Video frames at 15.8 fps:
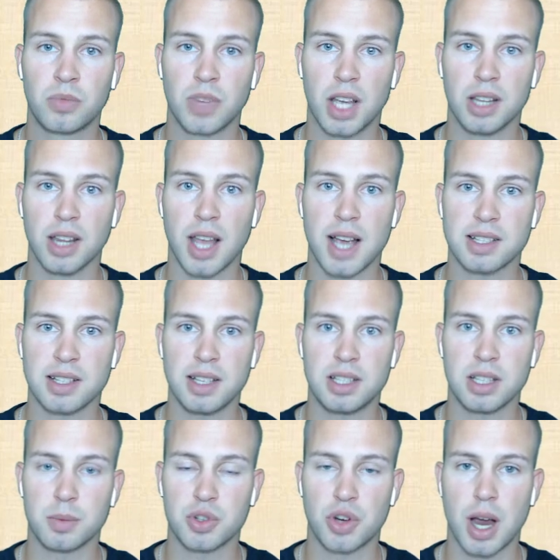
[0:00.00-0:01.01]
And lastly,
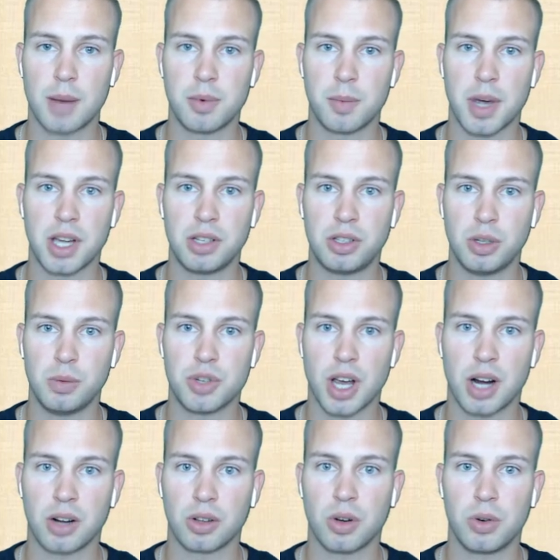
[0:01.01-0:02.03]
subscribe to my YouTube
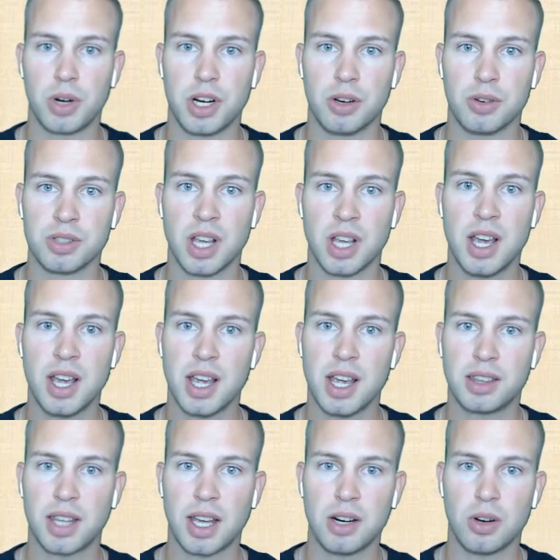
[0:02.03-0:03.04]
channel, Kody Knows.
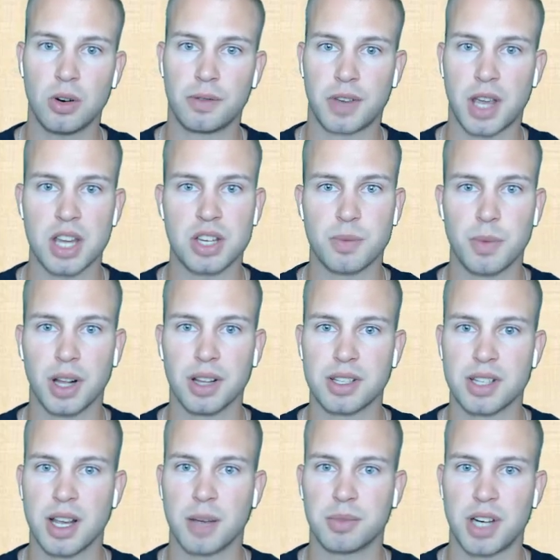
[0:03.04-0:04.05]
Hit that notification bell to
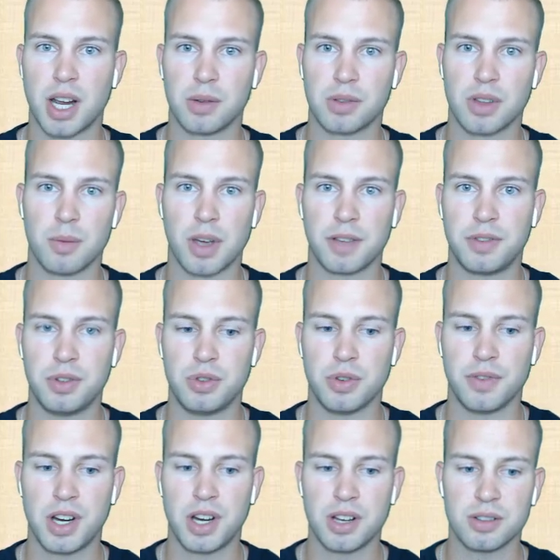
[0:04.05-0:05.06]
stay up to date with all my future
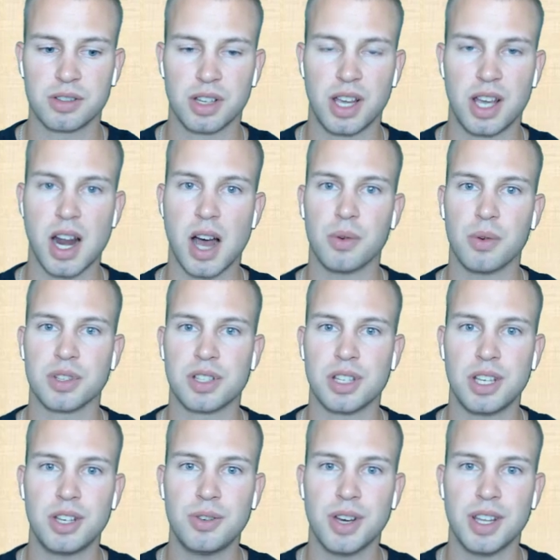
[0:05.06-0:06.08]
videos, and I will see
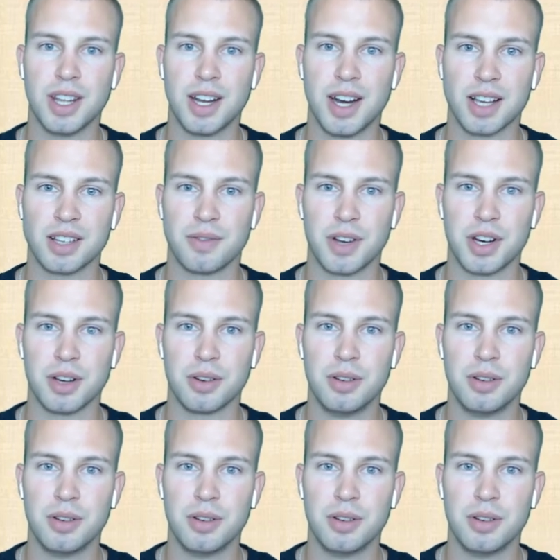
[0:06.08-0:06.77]
you in the next video.